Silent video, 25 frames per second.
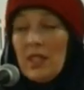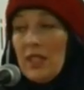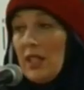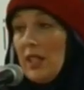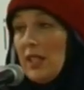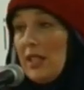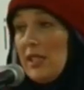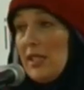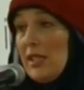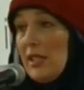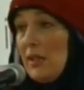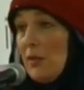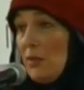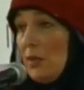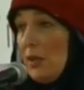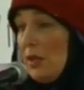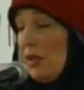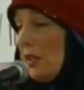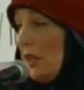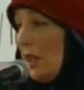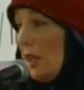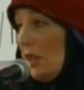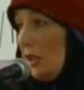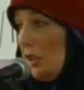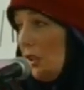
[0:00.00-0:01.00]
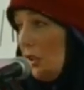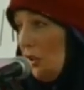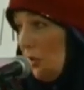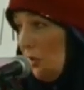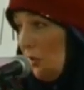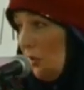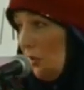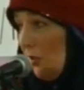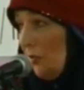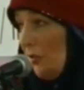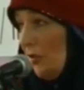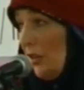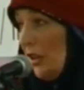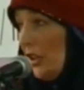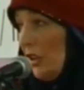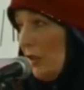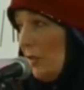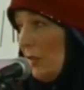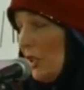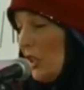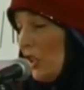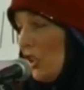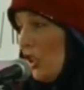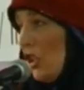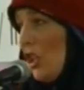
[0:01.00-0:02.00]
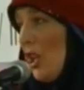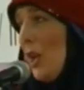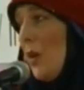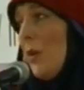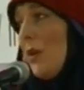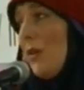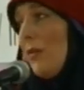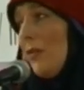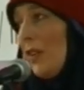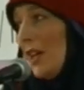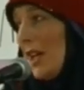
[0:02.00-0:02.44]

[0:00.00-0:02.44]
And I said, well, thank you very much.